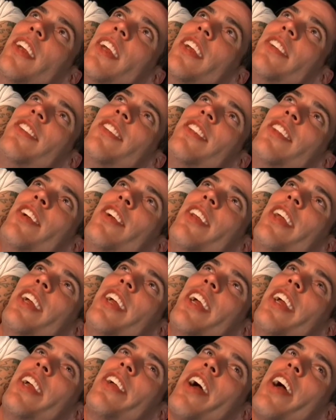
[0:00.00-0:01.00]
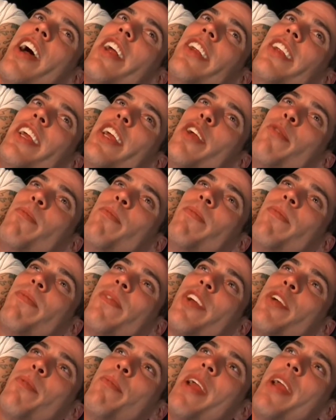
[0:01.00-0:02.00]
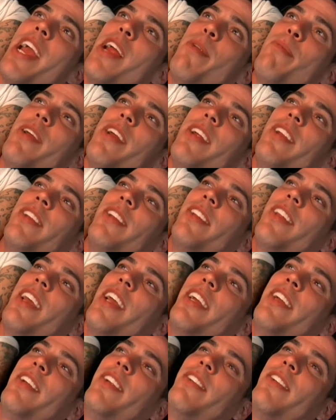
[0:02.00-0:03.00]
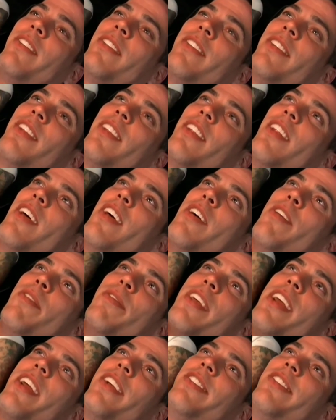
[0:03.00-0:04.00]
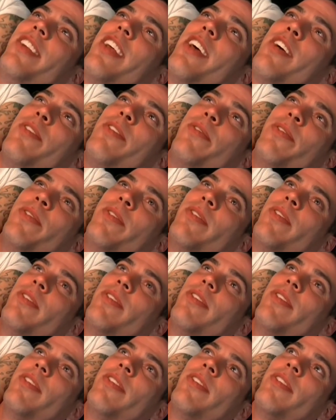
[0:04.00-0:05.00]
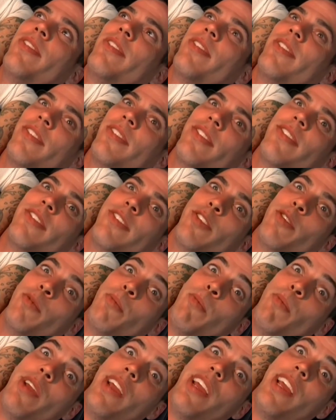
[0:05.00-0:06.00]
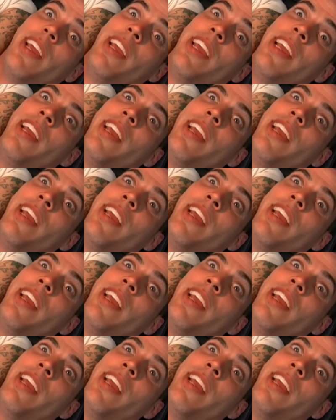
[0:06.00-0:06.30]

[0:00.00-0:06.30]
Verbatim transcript: Isn't there like a goddamn commandment? Like, love thyself? Me.